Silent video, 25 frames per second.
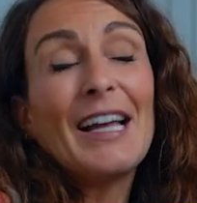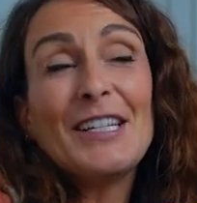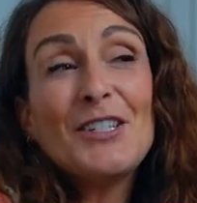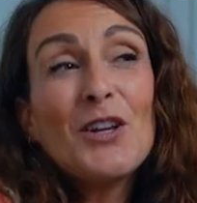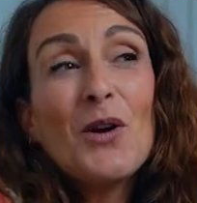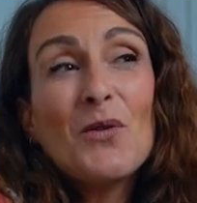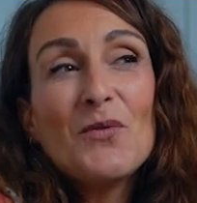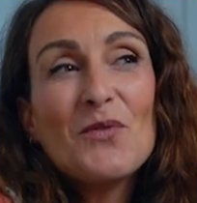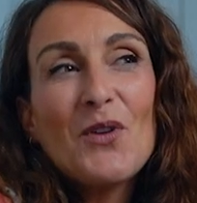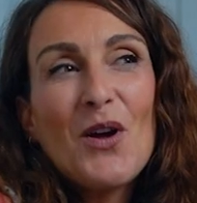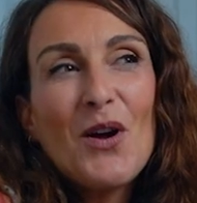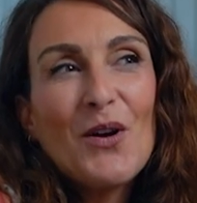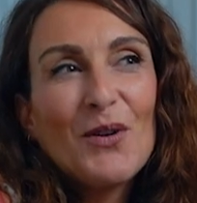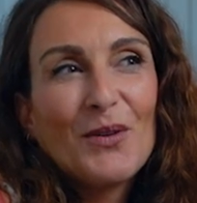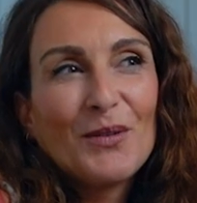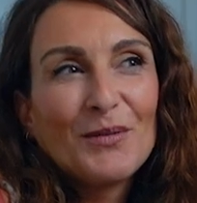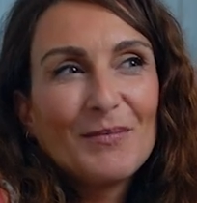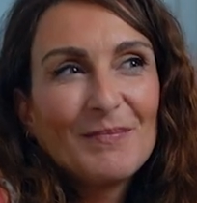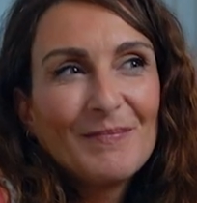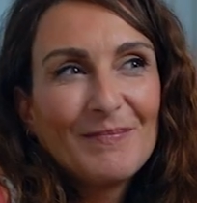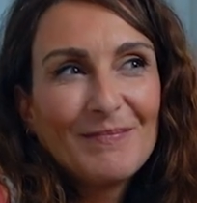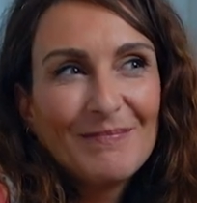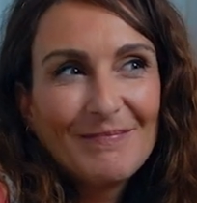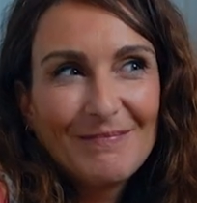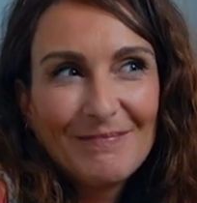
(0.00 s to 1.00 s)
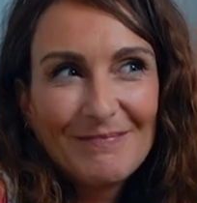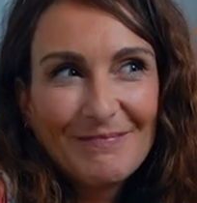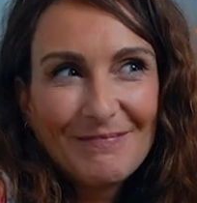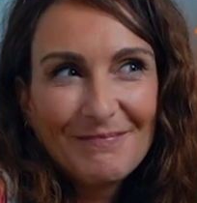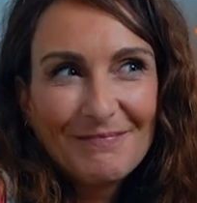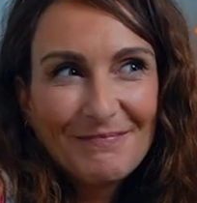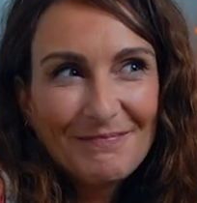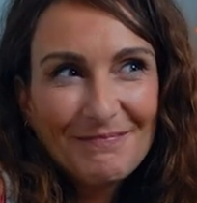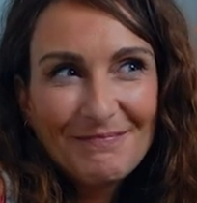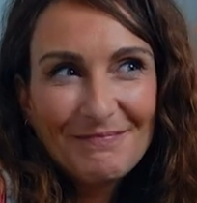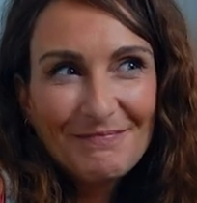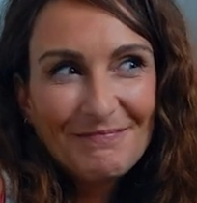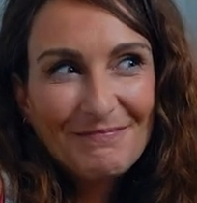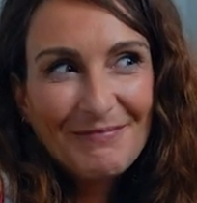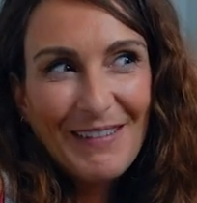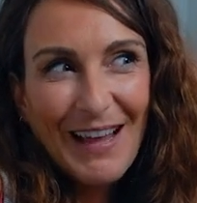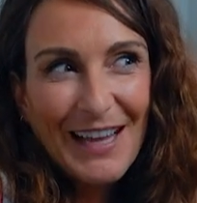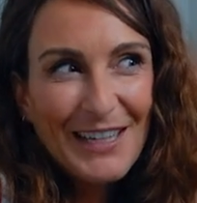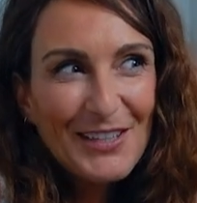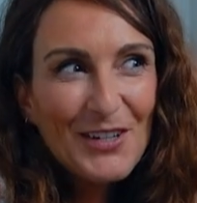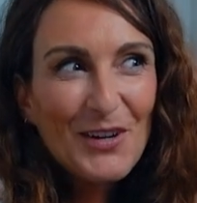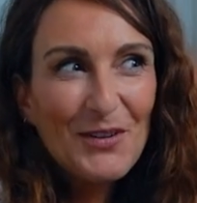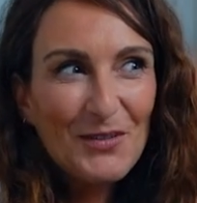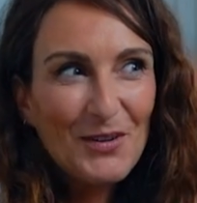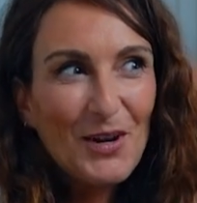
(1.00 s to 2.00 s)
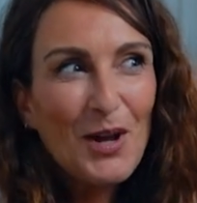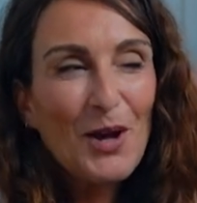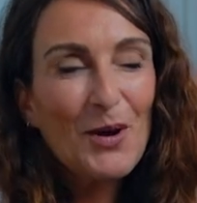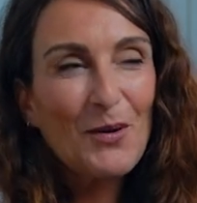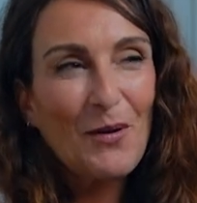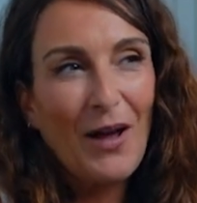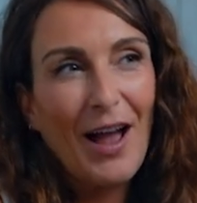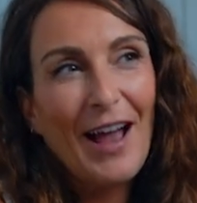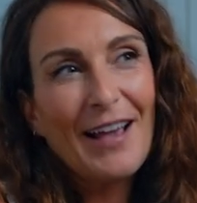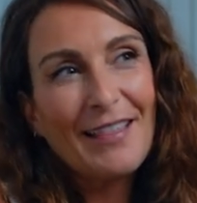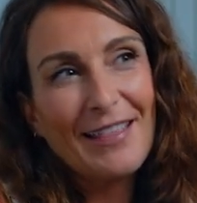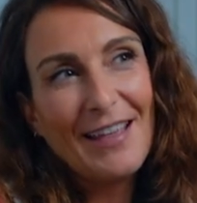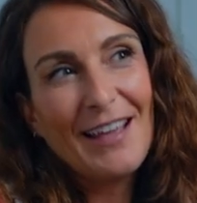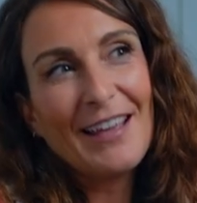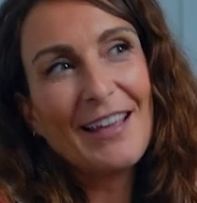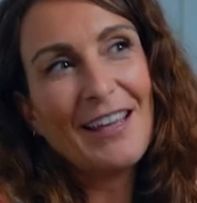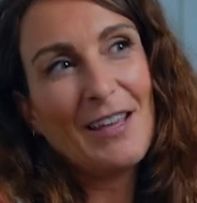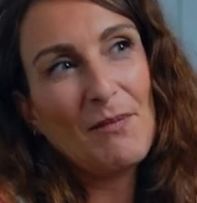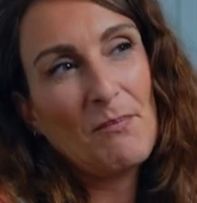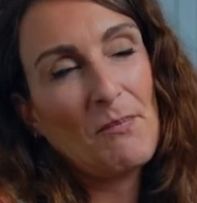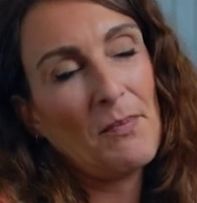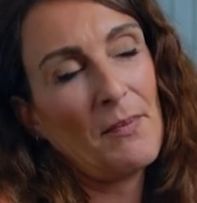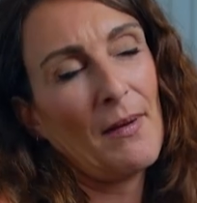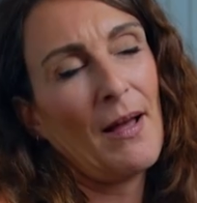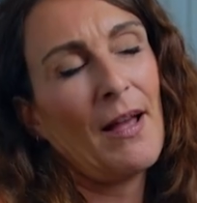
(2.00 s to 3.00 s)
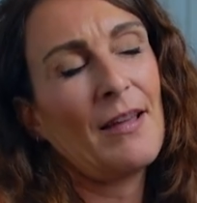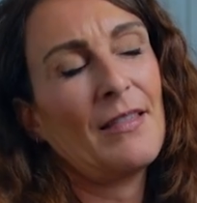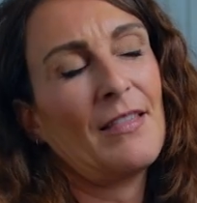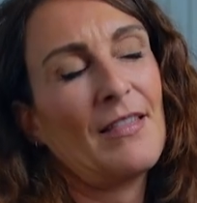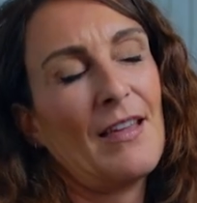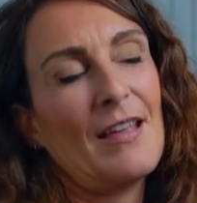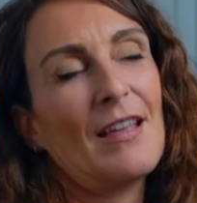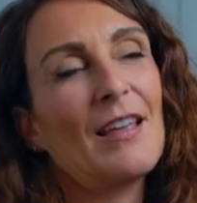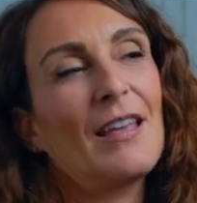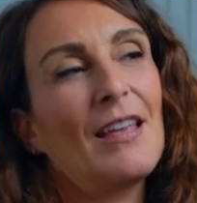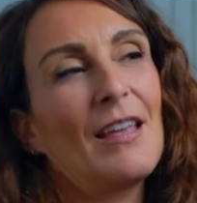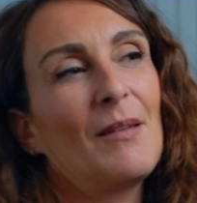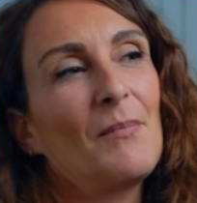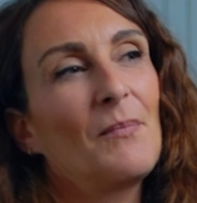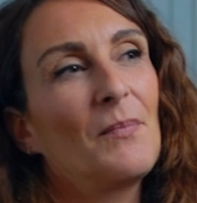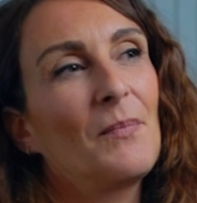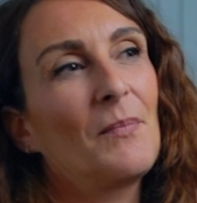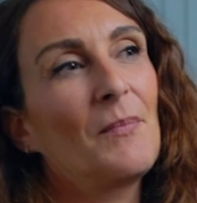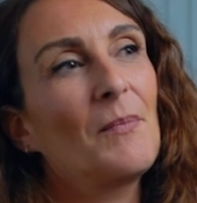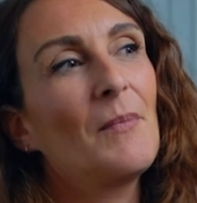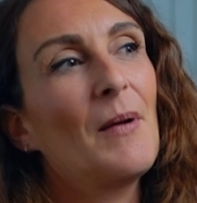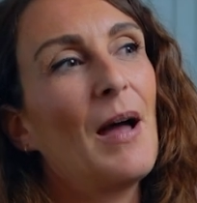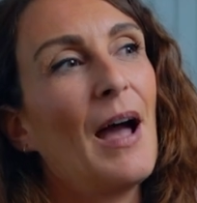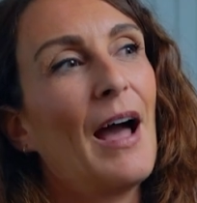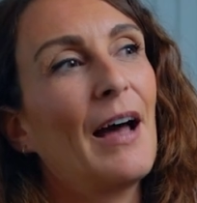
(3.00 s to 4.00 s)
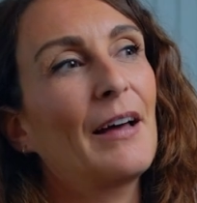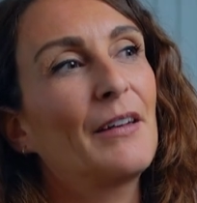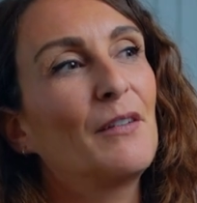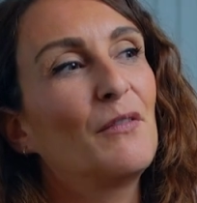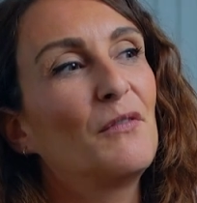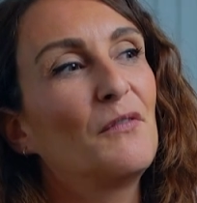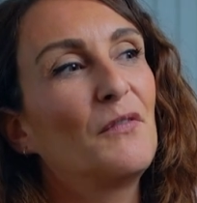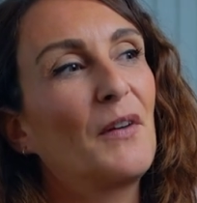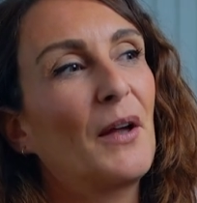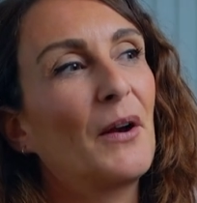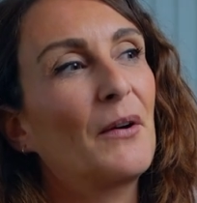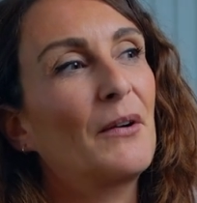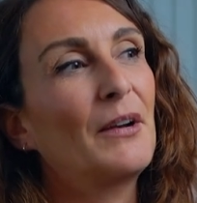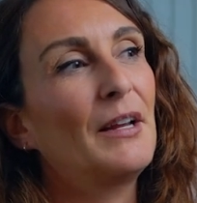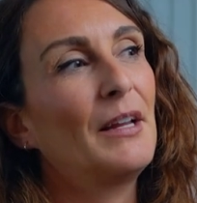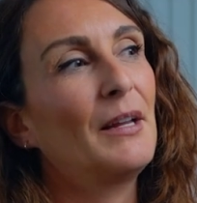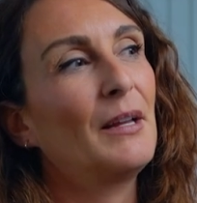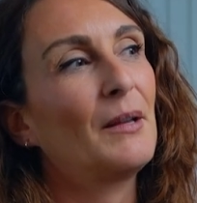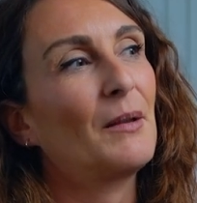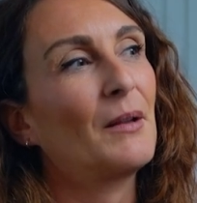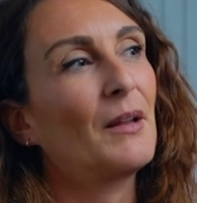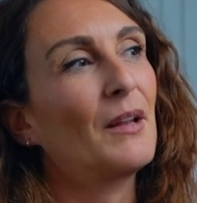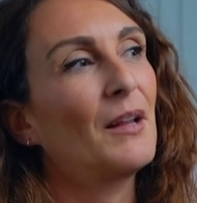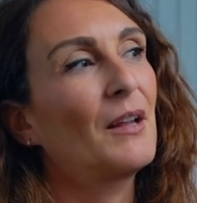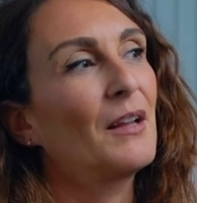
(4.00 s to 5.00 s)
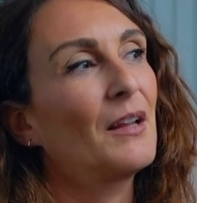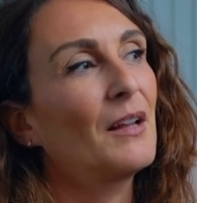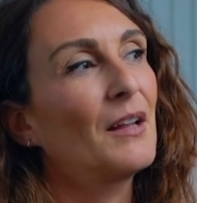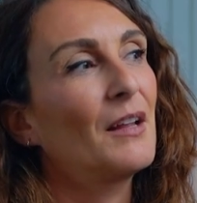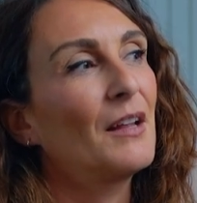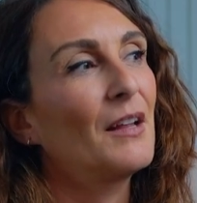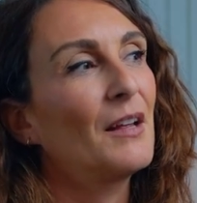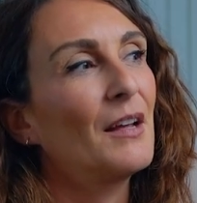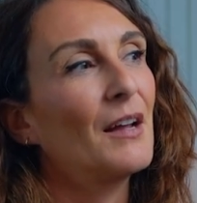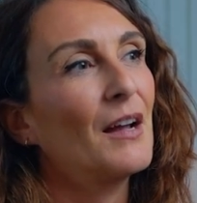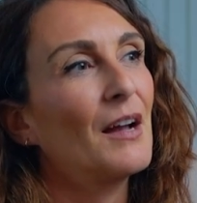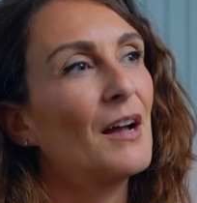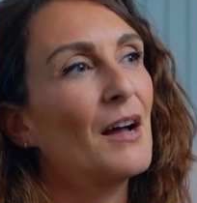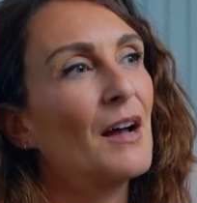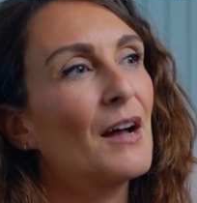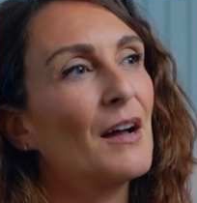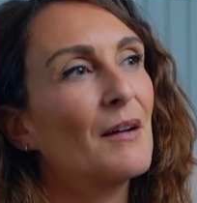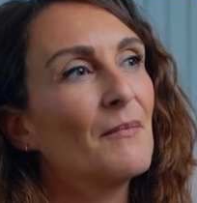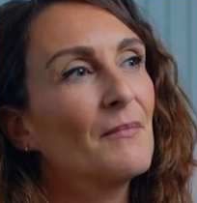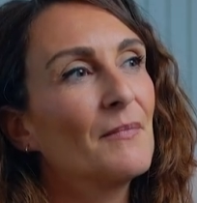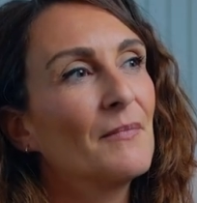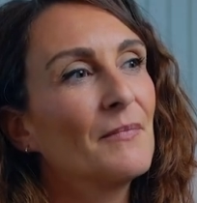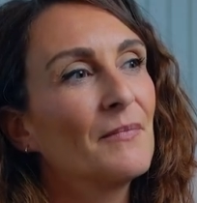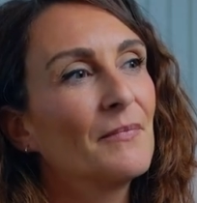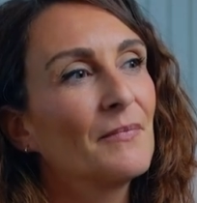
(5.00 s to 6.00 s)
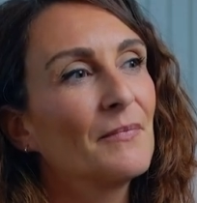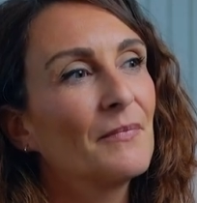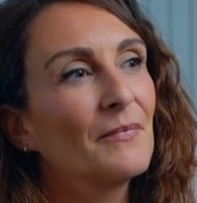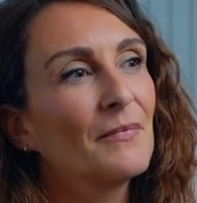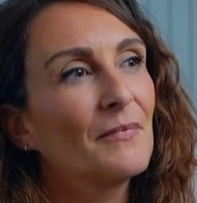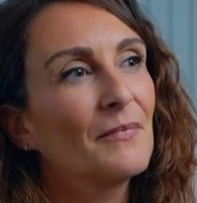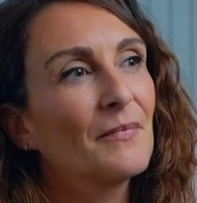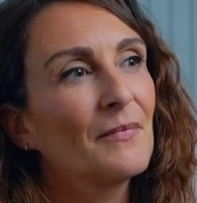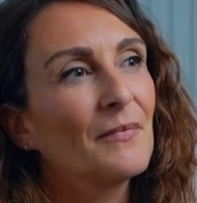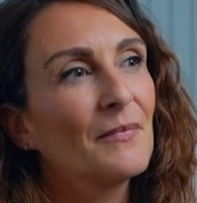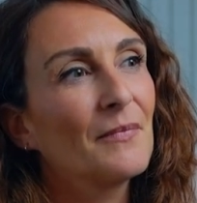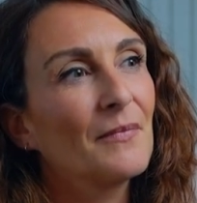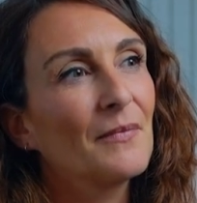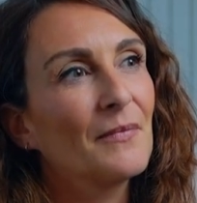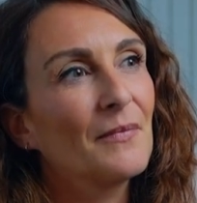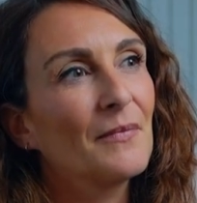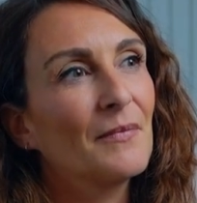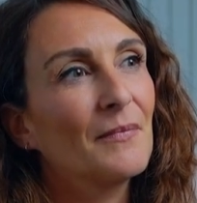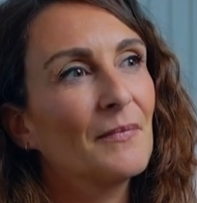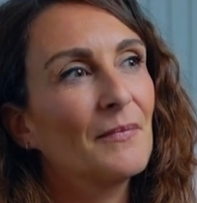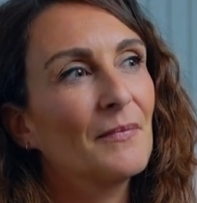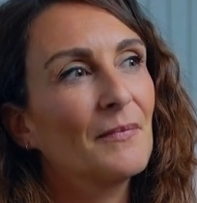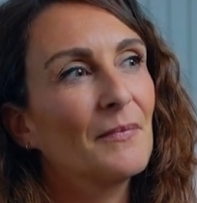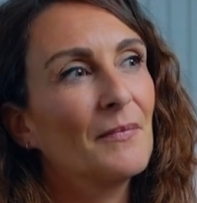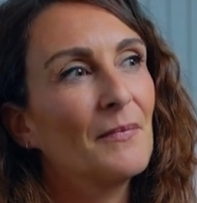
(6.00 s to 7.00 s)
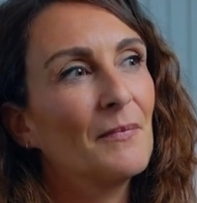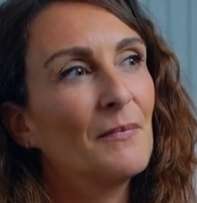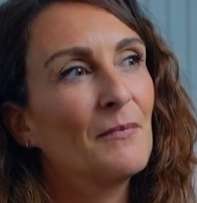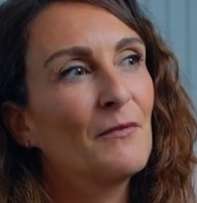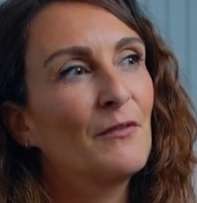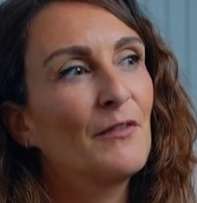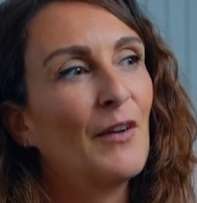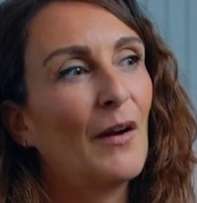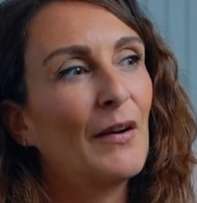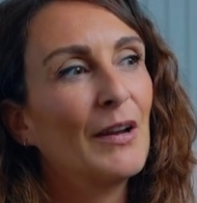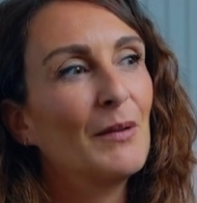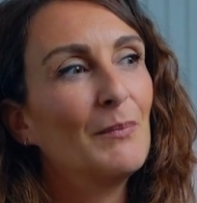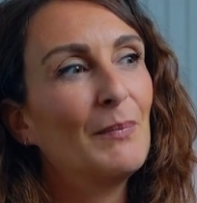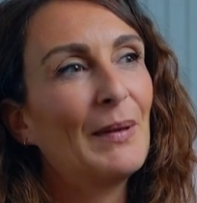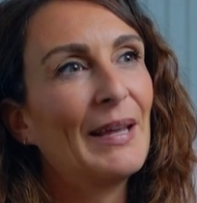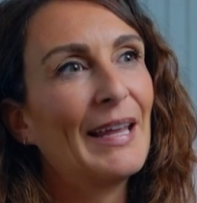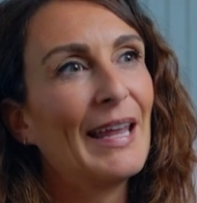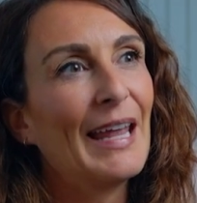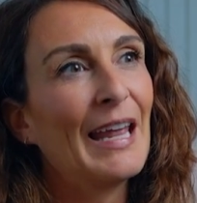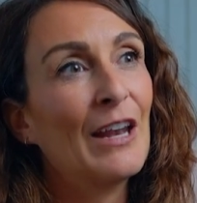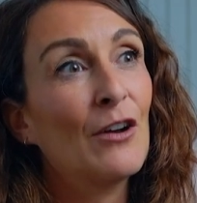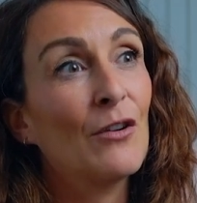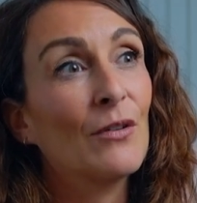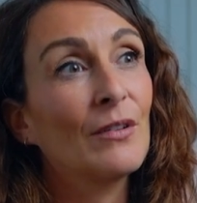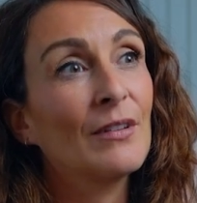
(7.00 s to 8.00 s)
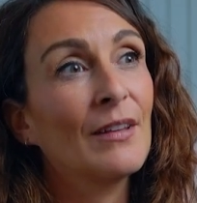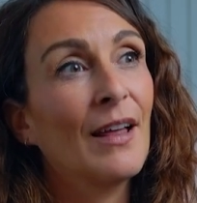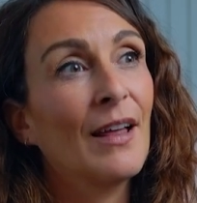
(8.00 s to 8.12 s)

I don't know on purpose? I don't know. I think he. I think he had a very, um, very big inner